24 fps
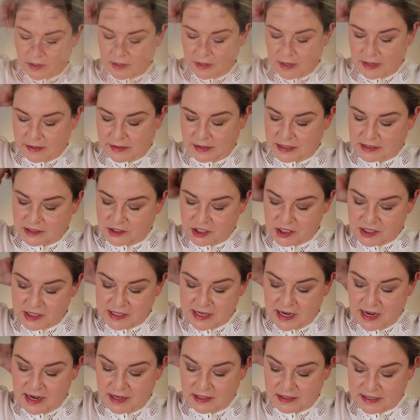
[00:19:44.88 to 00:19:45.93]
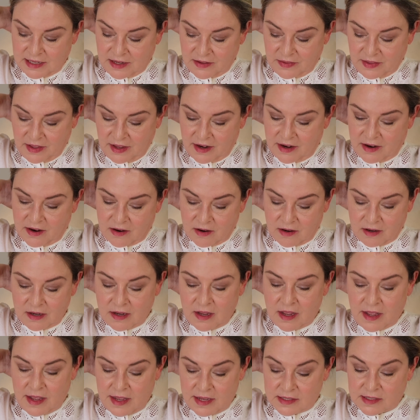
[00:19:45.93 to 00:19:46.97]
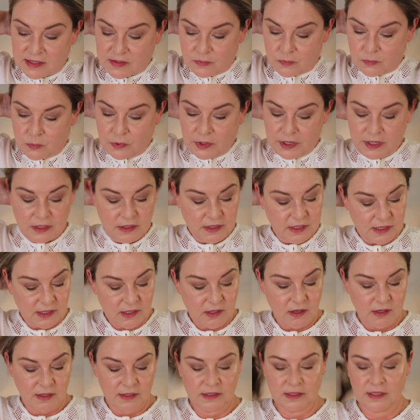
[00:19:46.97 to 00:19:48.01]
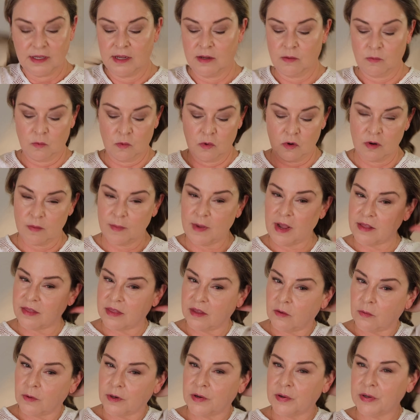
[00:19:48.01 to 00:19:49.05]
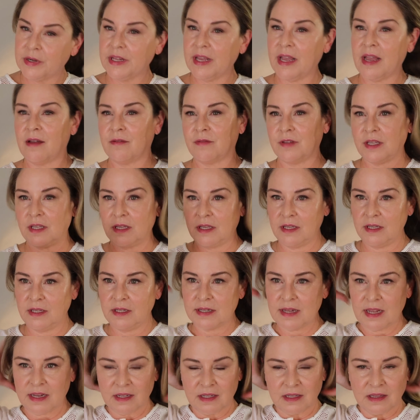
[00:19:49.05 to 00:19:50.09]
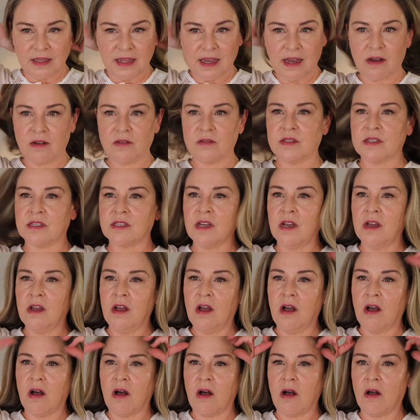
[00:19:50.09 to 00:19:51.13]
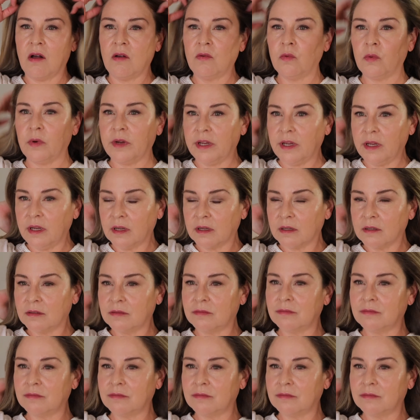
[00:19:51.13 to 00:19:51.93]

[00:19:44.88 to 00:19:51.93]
And let's just take down the hair. It's really starting to get warm. I think we're going to have heat and clouds all week,